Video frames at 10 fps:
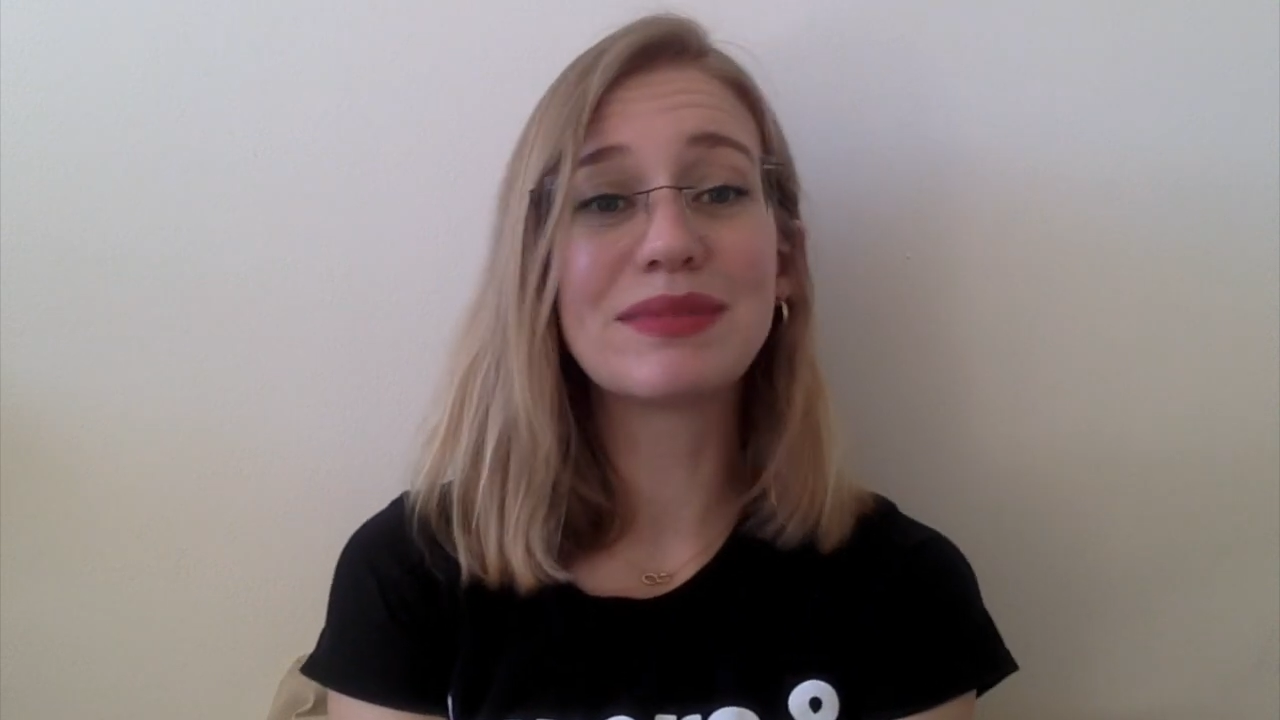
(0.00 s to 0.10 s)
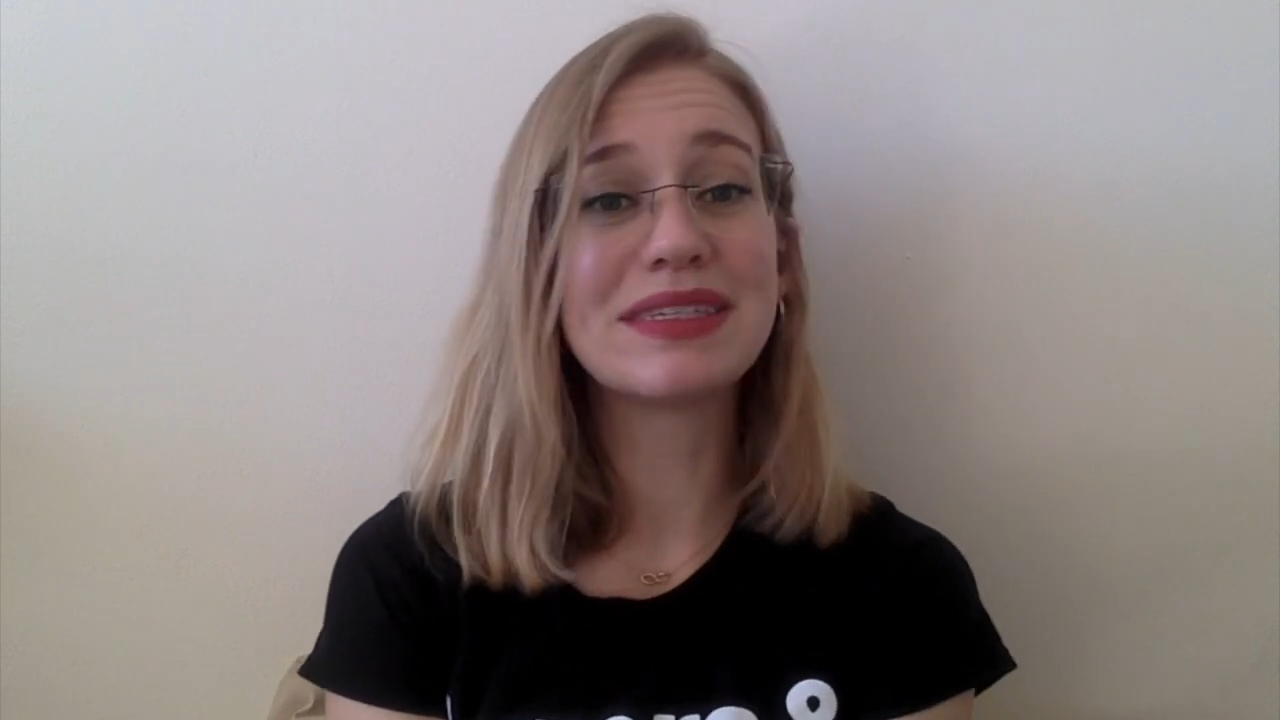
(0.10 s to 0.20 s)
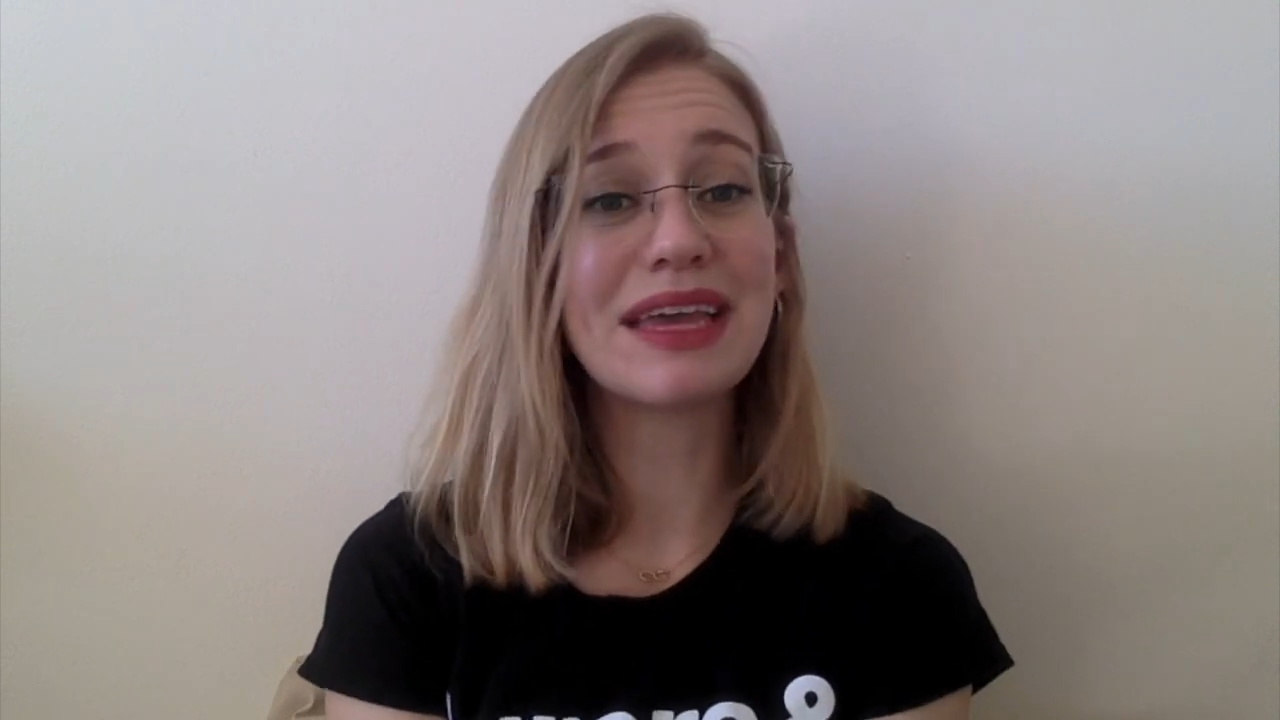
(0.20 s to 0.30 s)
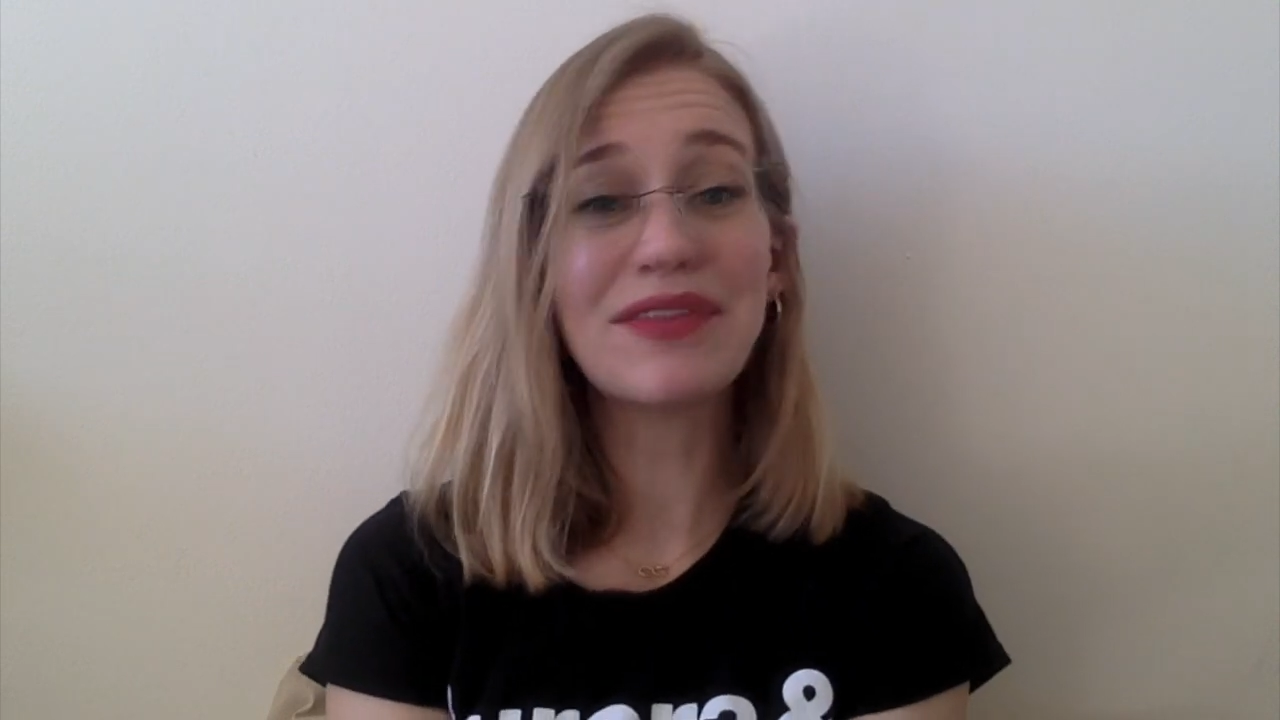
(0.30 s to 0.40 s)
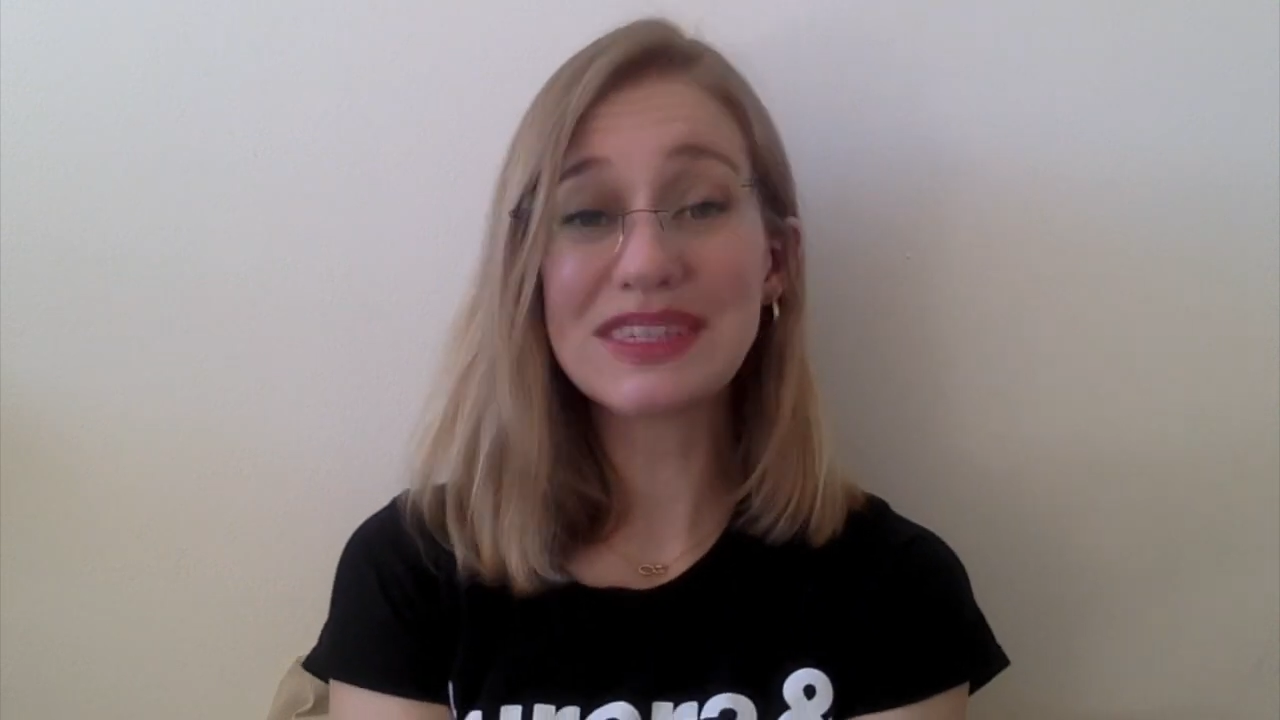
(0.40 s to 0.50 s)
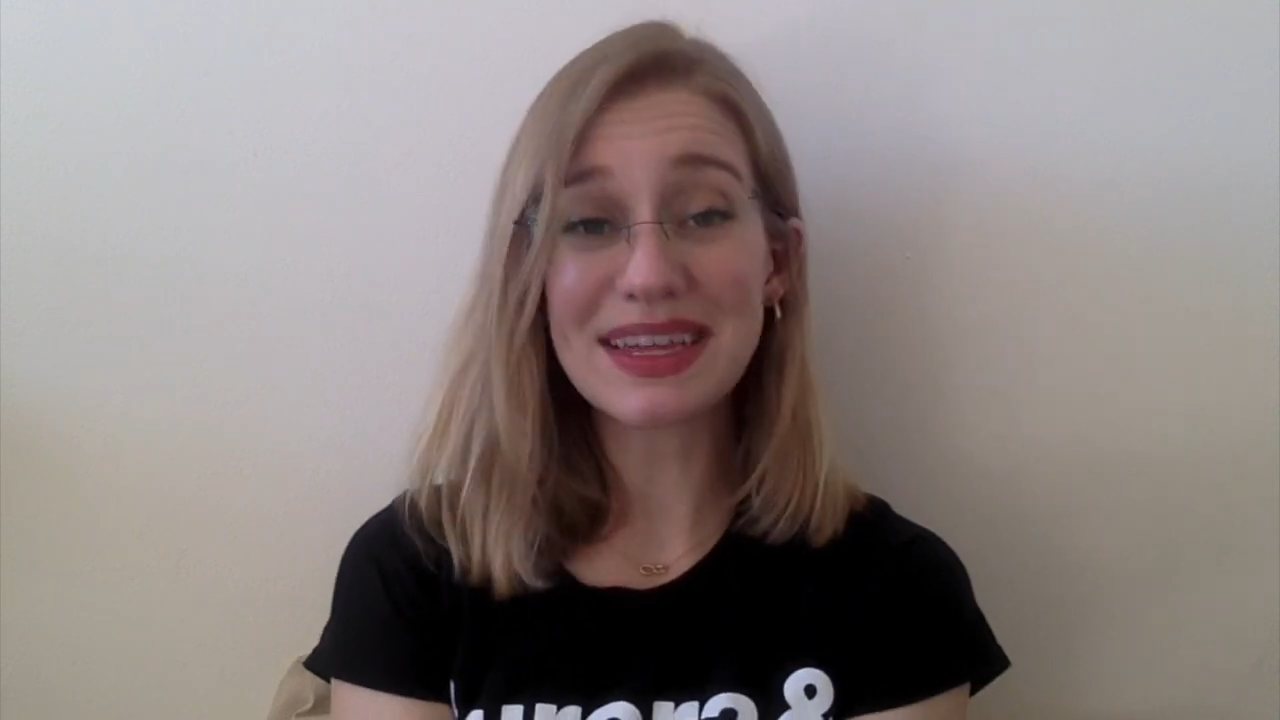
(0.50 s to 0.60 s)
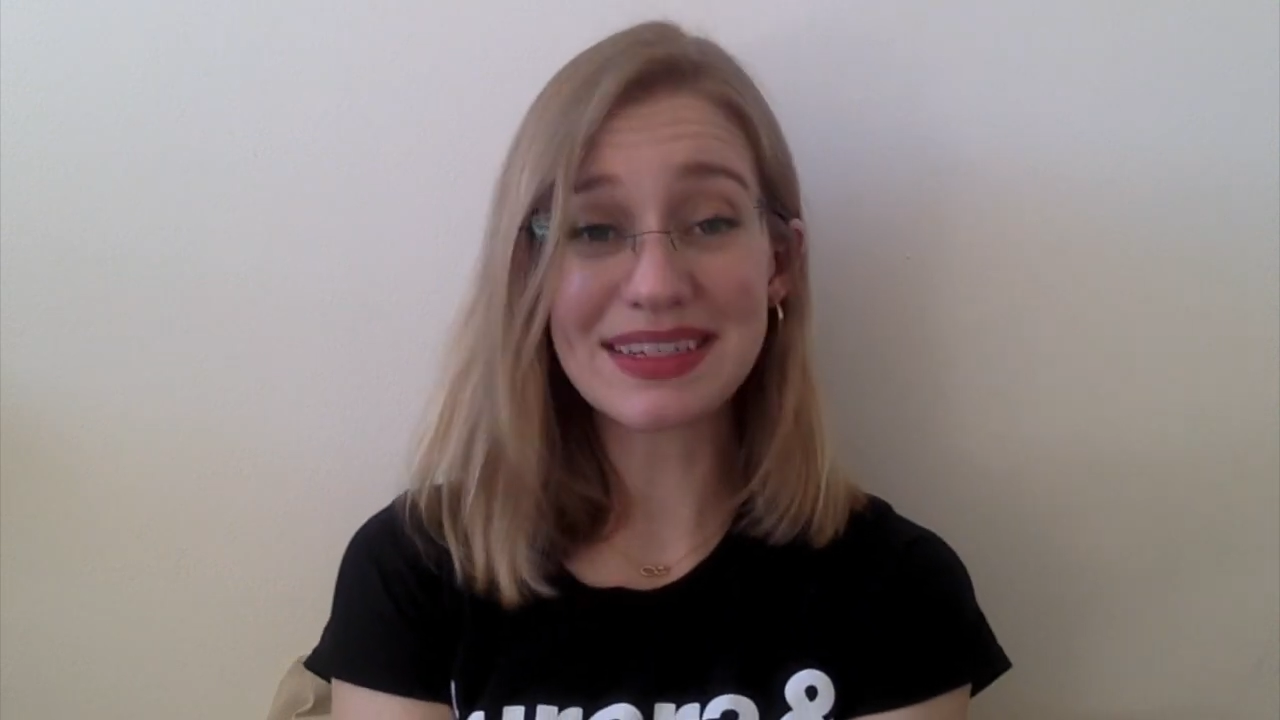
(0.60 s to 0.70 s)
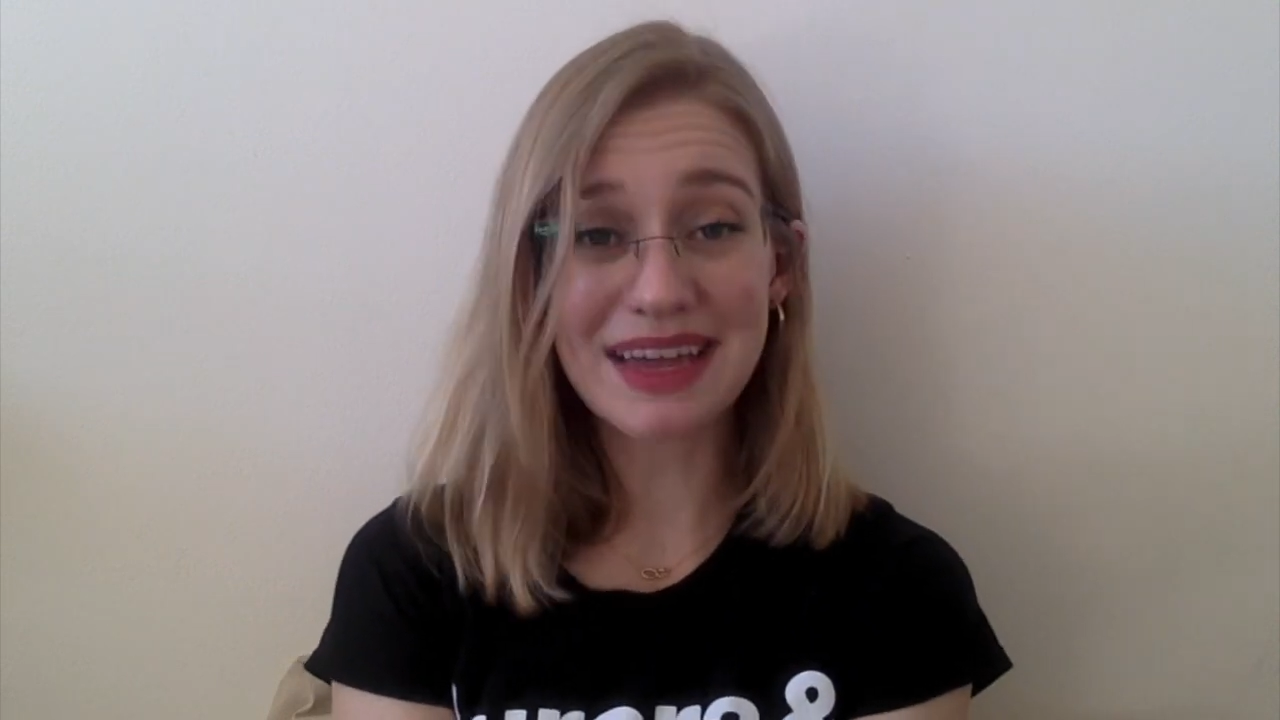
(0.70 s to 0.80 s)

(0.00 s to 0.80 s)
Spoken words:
safe sun